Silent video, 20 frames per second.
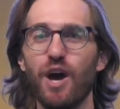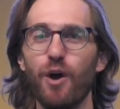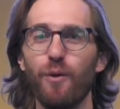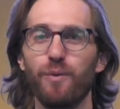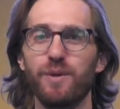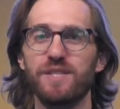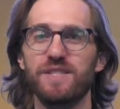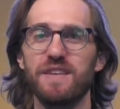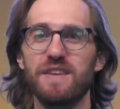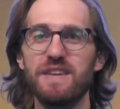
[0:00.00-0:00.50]

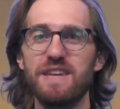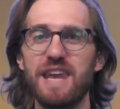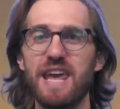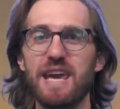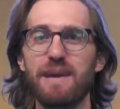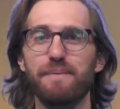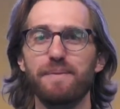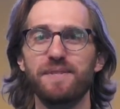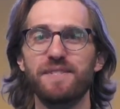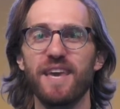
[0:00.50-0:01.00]
was the
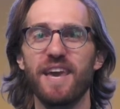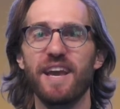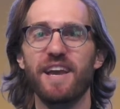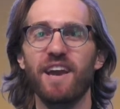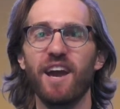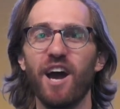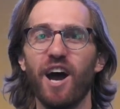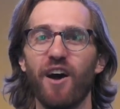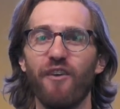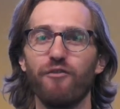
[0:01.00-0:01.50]
namesake
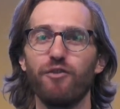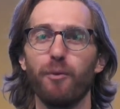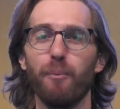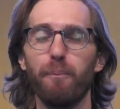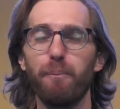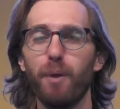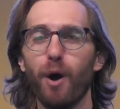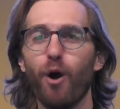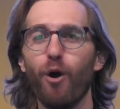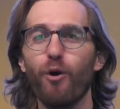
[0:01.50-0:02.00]
of the
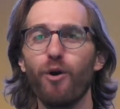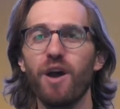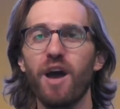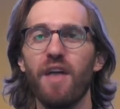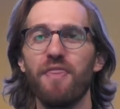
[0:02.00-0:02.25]
boat